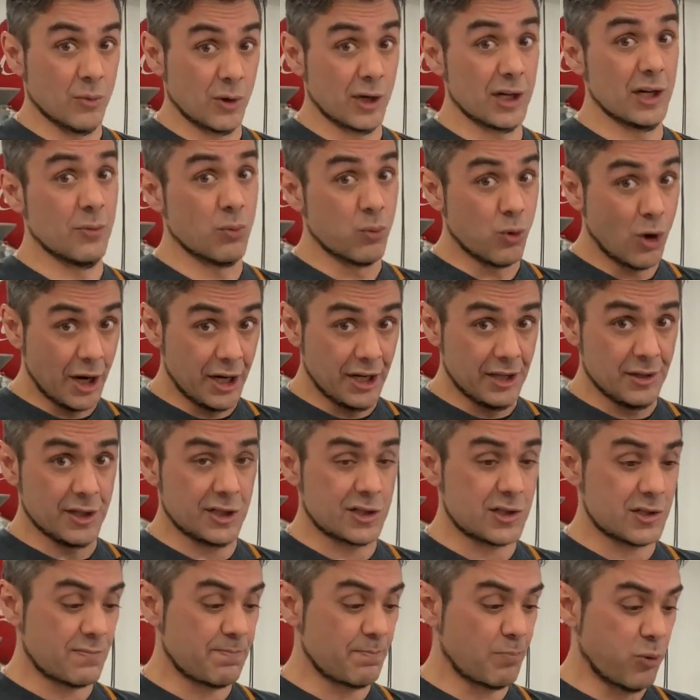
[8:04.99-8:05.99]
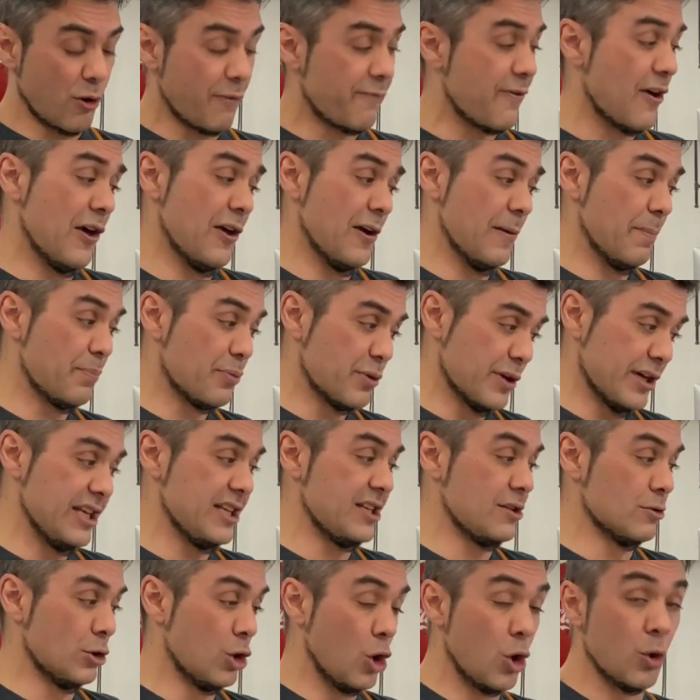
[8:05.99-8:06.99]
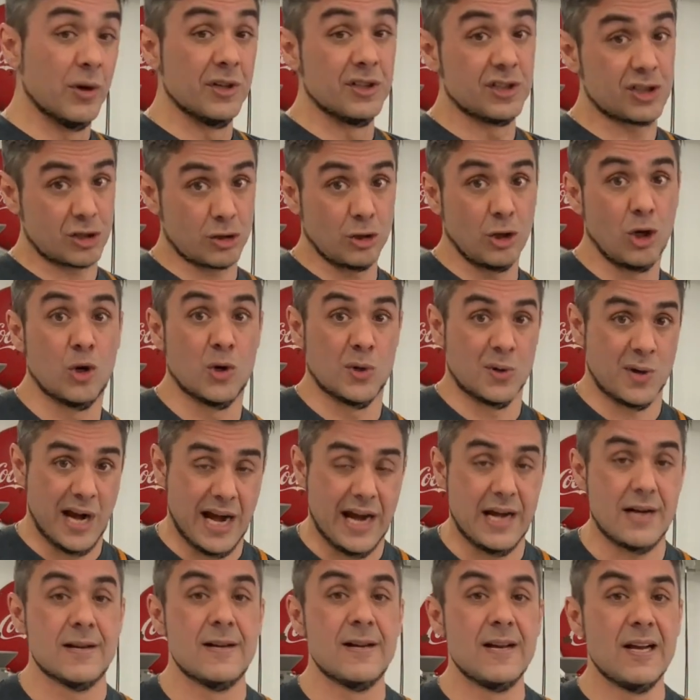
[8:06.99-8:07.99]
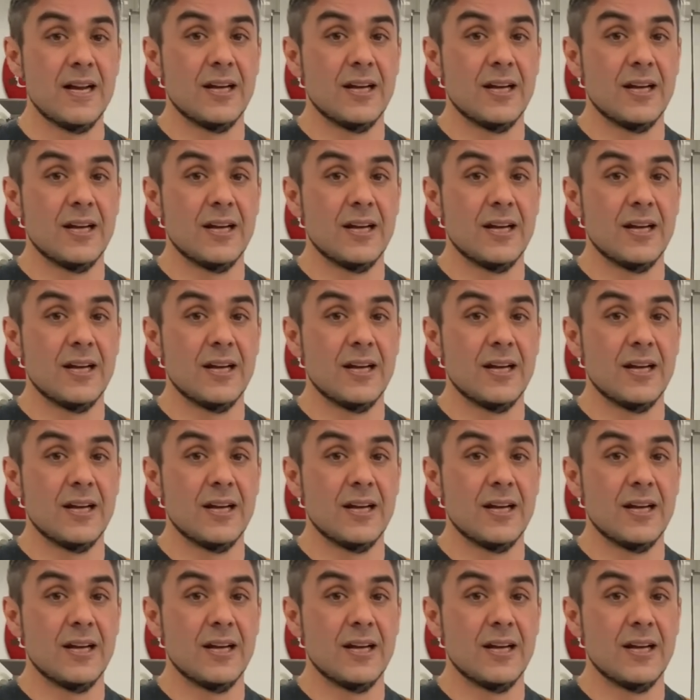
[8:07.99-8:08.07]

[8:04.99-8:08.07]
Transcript: We're going to run this profile at a pretty low and slow rate.